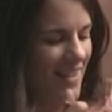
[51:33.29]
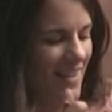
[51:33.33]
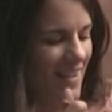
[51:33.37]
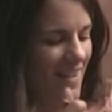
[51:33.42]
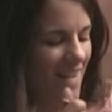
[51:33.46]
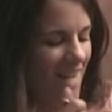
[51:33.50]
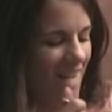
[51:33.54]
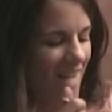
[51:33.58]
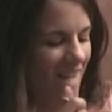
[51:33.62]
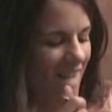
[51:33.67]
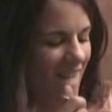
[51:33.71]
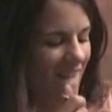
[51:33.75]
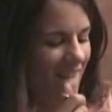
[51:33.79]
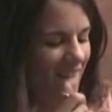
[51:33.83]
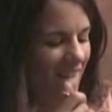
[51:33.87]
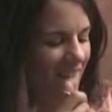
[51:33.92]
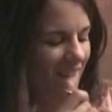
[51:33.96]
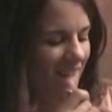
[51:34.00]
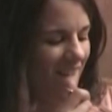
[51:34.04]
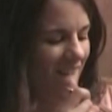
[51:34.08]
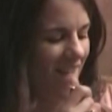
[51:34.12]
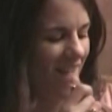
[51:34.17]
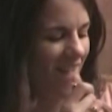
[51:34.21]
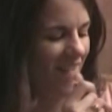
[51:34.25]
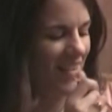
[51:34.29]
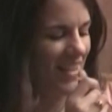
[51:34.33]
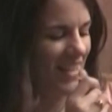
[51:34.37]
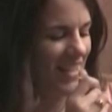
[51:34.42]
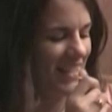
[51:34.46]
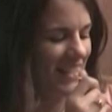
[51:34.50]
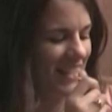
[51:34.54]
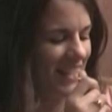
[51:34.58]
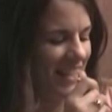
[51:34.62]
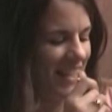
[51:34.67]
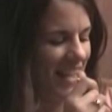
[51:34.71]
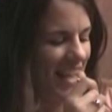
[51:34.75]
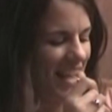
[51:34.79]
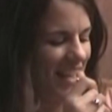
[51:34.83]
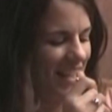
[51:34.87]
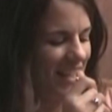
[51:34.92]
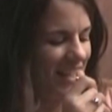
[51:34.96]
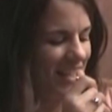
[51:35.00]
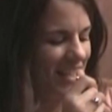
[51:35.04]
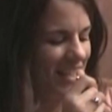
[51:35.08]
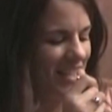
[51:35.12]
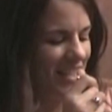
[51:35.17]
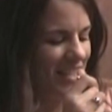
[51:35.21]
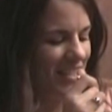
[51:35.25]
Oh, isn't that
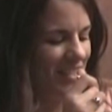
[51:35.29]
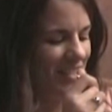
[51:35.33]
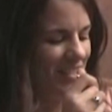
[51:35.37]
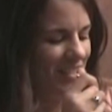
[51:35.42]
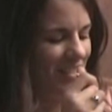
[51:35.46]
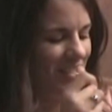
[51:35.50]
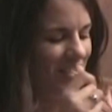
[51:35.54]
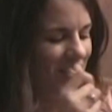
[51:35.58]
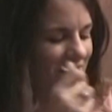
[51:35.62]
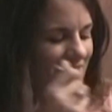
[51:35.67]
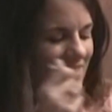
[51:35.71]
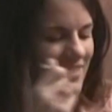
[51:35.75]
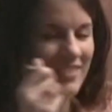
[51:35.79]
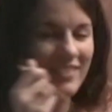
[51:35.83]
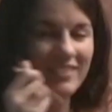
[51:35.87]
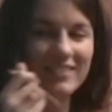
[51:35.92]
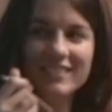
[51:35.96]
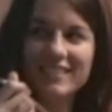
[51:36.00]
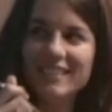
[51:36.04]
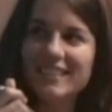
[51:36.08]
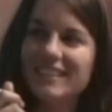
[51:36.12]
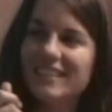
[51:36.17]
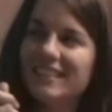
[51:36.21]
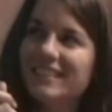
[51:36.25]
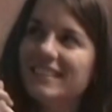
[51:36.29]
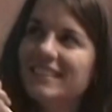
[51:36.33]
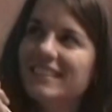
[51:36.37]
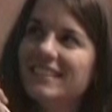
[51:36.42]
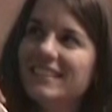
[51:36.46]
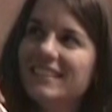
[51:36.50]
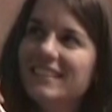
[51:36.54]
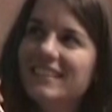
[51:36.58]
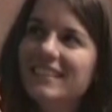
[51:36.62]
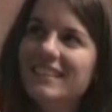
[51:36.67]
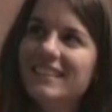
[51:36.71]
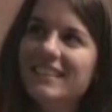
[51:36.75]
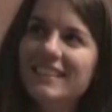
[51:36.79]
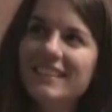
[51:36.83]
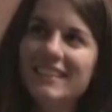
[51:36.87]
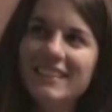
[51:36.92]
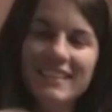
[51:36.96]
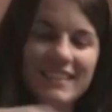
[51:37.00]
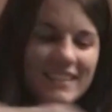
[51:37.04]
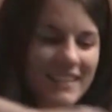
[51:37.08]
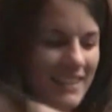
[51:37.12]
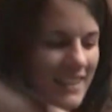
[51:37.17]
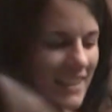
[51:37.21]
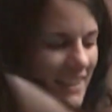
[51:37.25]
cute?
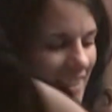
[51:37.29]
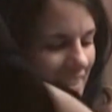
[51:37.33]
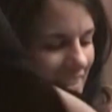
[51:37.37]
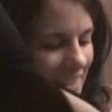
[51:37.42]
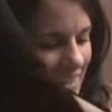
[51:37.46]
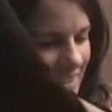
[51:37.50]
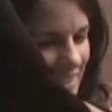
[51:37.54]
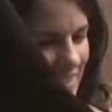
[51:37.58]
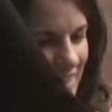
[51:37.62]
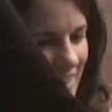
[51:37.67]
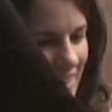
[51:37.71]
Well, that's